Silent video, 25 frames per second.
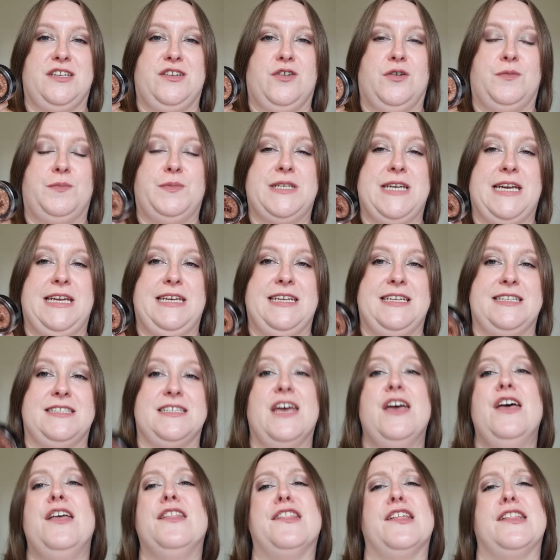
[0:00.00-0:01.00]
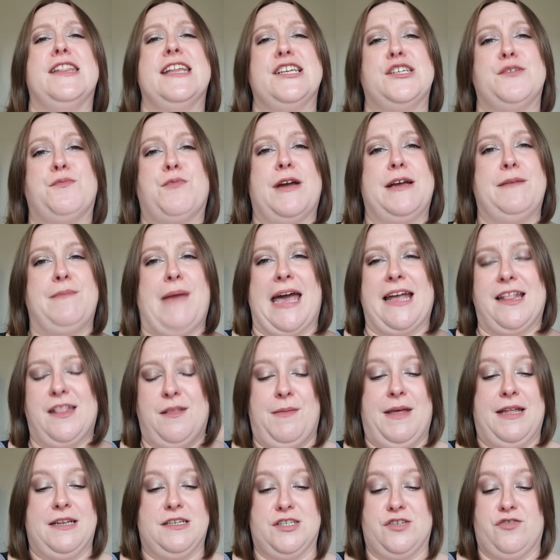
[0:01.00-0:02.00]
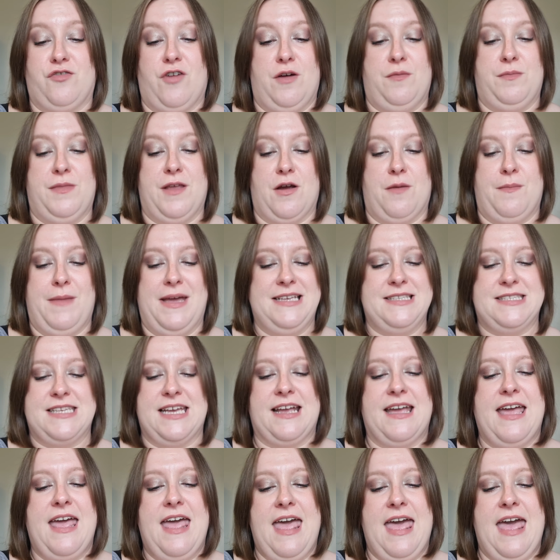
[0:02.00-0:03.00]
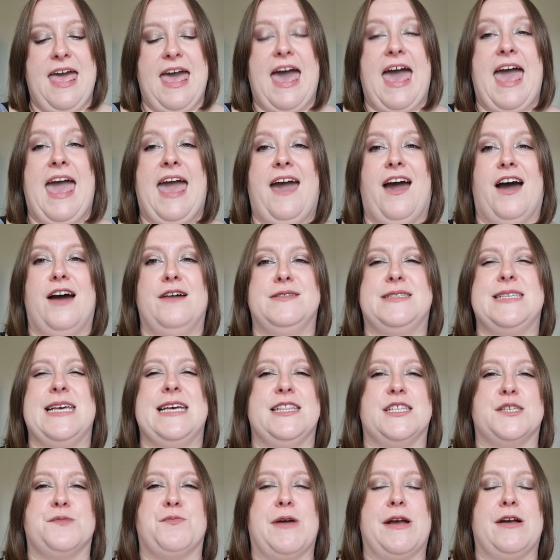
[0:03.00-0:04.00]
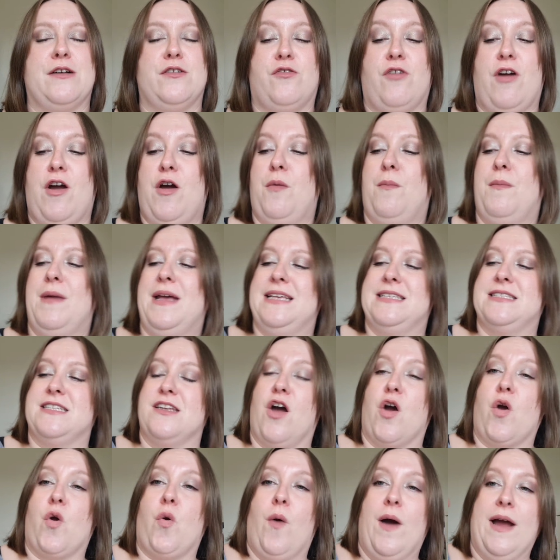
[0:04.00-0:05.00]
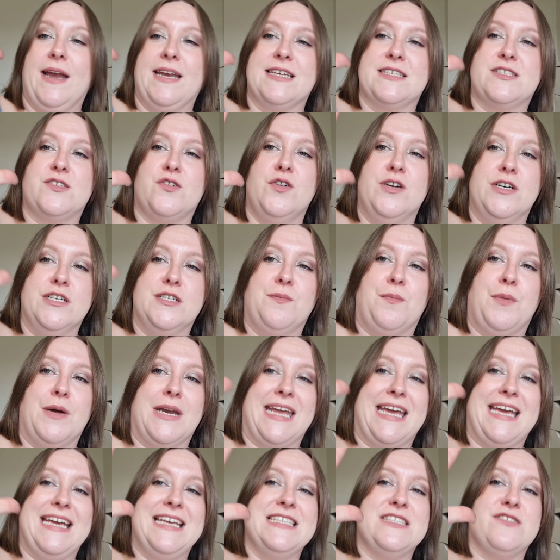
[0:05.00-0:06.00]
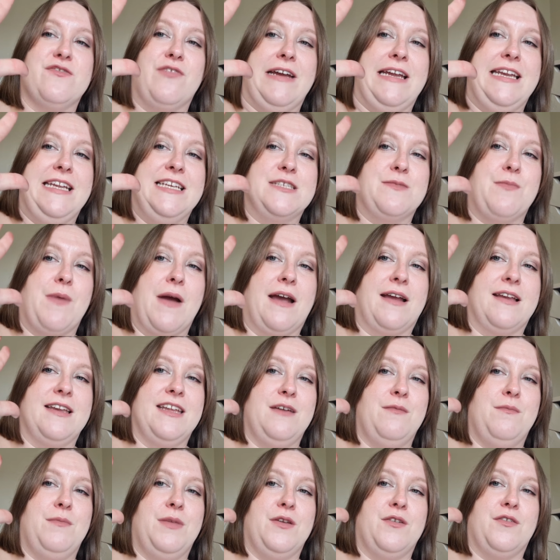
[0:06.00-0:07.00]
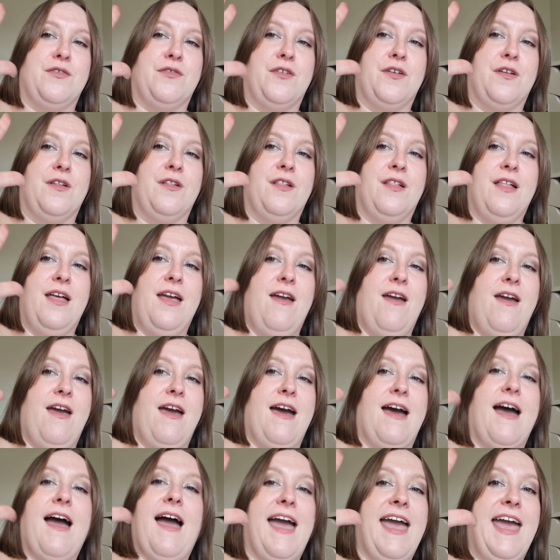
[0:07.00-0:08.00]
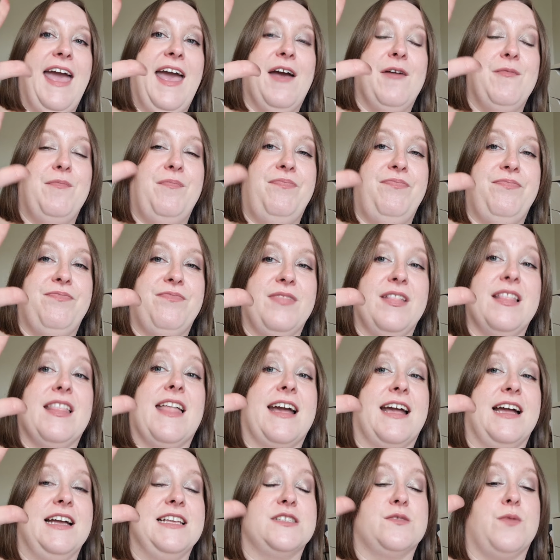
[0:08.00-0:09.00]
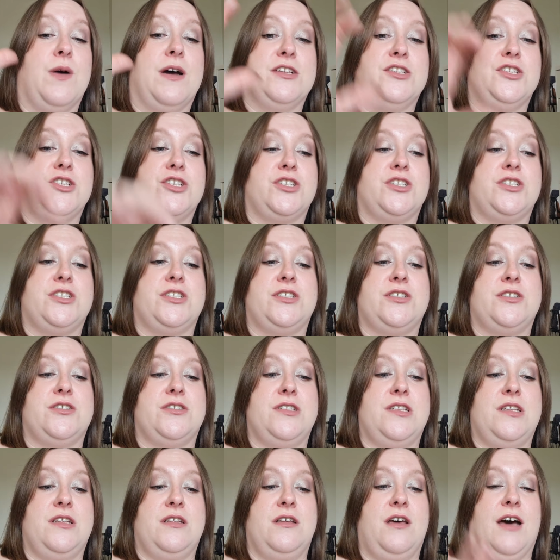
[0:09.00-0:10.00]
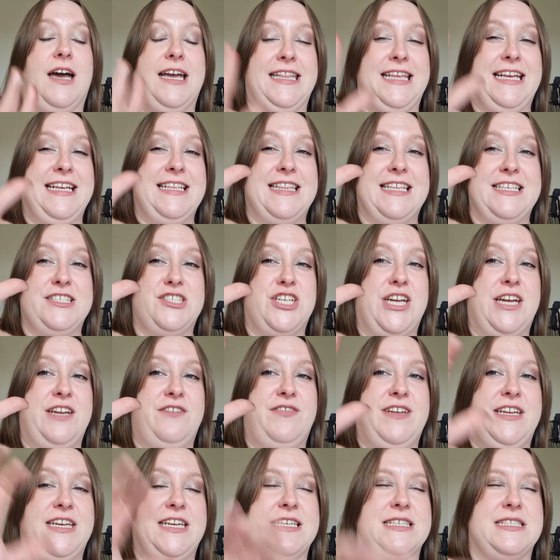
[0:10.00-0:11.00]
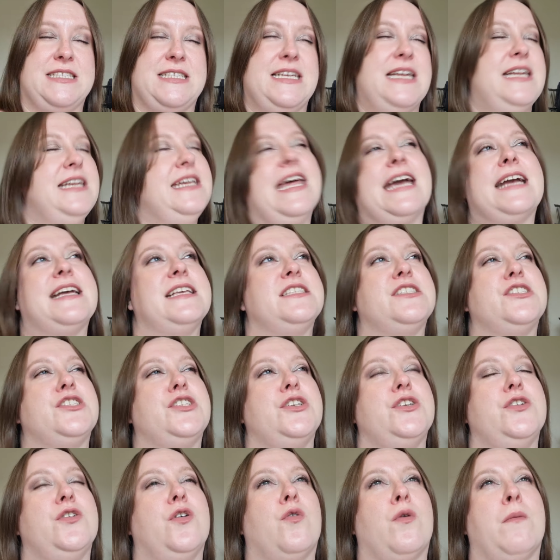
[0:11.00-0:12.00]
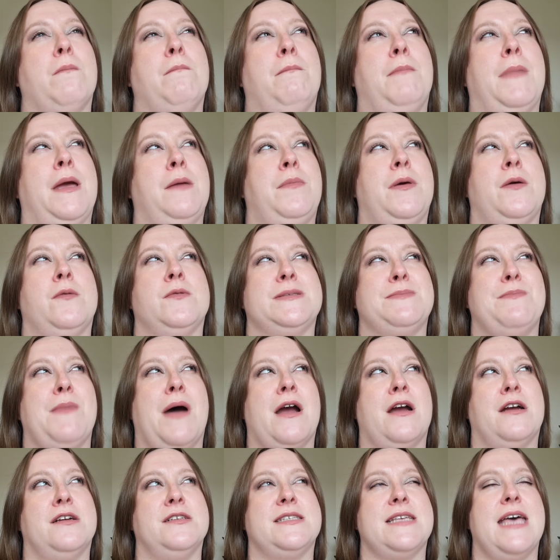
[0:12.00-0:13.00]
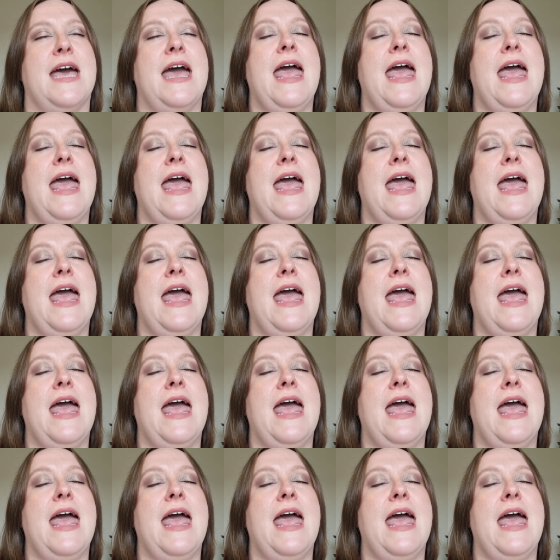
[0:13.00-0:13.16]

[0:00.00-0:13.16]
updated, though they should bring back the Melted Chrome. They're amazing. I would say the Sprinkled Chrome is not quite as good, but it is really sparkly and beautiful. Like I swatched, I think this shade Venus next to, or maybe it was Mars,